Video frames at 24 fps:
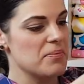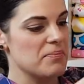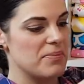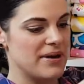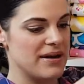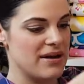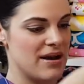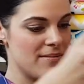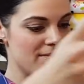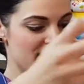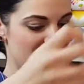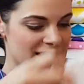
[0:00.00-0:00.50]

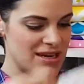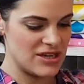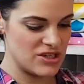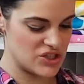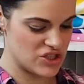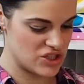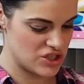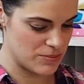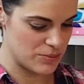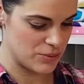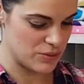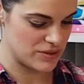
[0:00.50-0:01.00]
but I
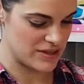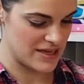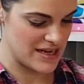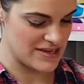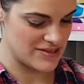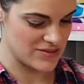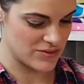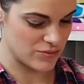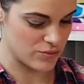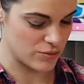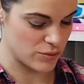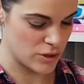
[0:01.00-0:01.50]
managed to put
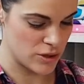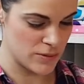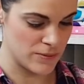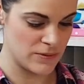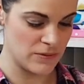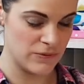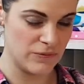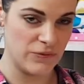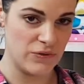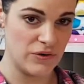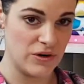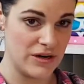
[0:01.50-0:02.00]
these on
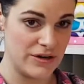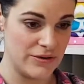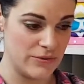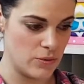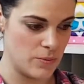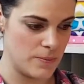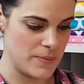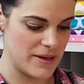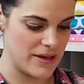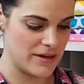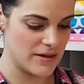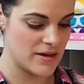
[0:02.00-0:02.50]
Reuben for a little
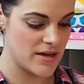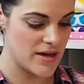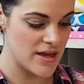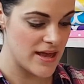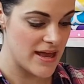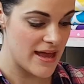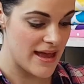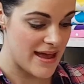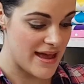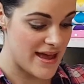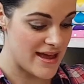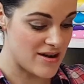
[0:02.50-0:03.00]
bit,
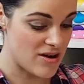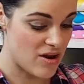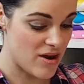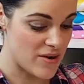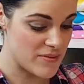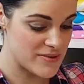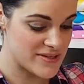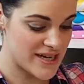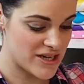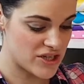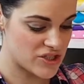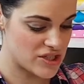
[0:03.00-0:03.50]
and I
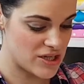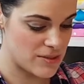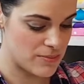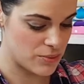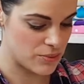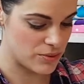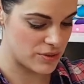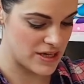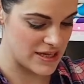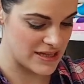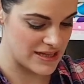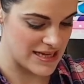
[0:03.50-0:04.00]
was actually
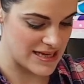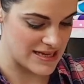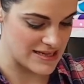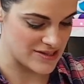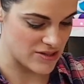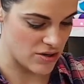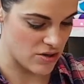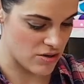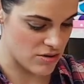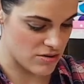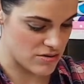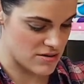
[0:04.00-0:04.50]
putting these
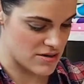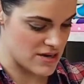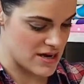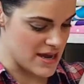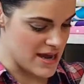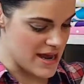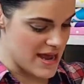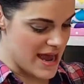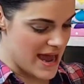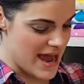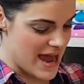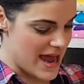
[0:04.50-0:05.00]
on
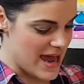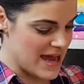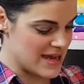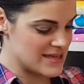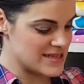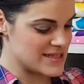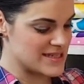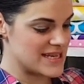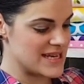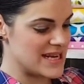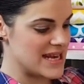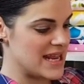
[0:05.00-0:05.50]

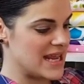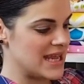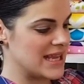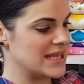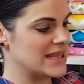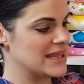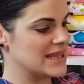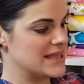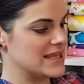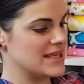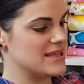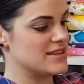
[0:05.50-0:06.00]

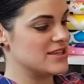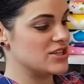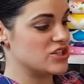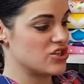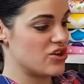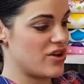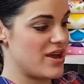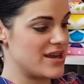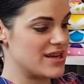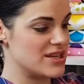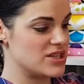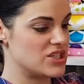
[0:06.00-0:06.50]
underneath the
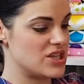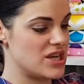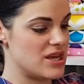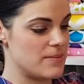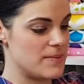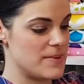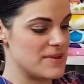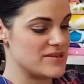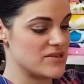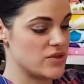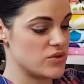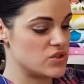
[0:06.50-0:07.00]
China
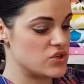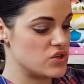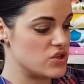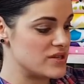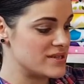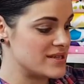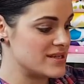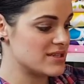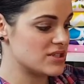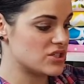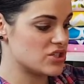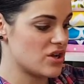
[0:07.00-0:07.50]
cheapies. I was
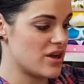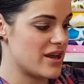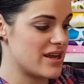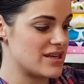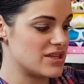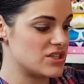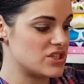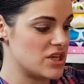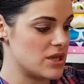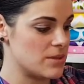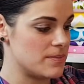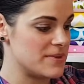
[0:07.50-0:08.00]
using the
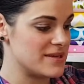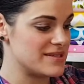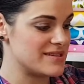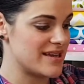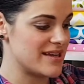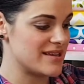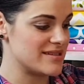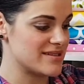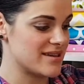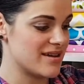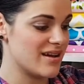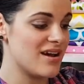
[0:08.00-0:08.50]
China cheapies
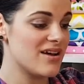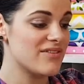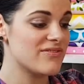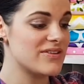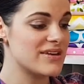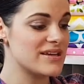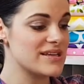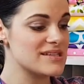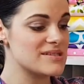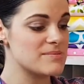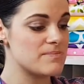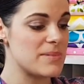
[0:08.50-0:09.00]
as
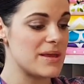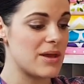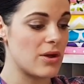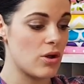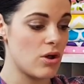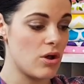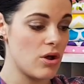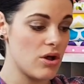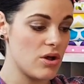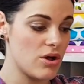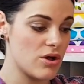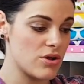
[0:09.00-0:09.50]
covers
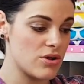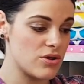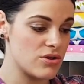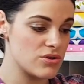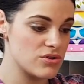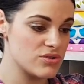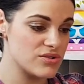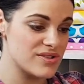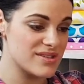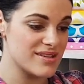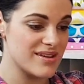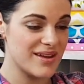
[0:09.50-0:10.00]

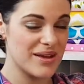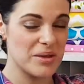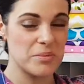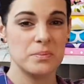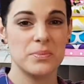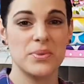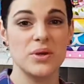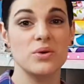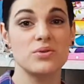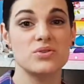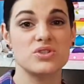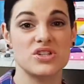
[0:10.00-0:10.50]
because
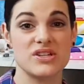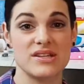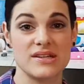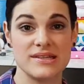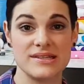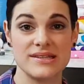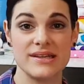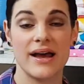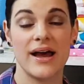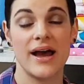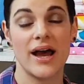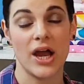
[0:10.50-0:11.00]

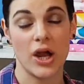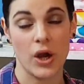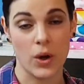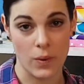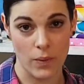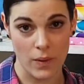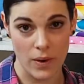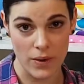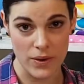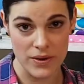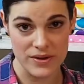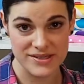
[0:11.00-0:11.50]
pilchers are
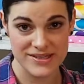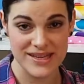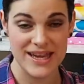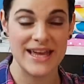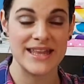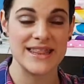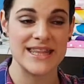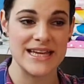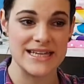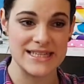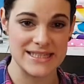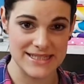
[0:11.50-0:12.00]
gross
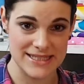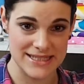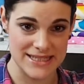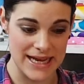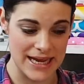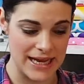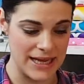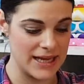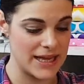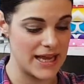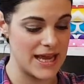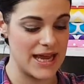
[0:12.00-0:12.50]
and they
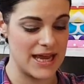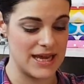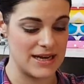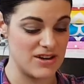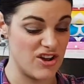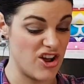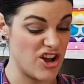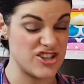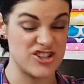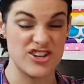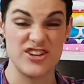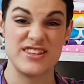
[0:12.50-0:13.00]
stink, and
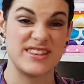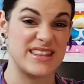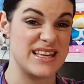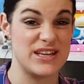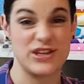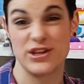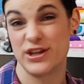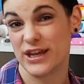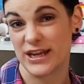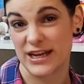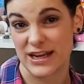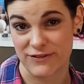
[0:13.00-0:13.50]
I don't think
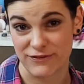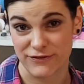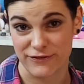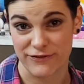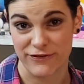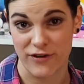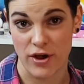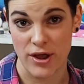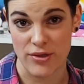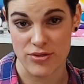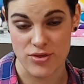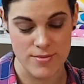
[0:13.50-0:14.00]
you can even
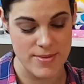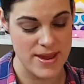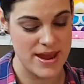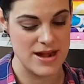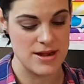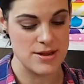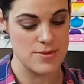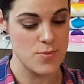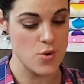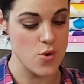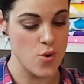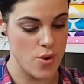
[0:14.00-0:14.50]
find them
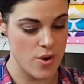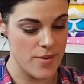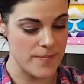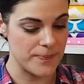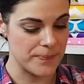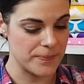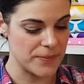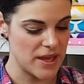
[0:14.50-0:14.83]
anymore.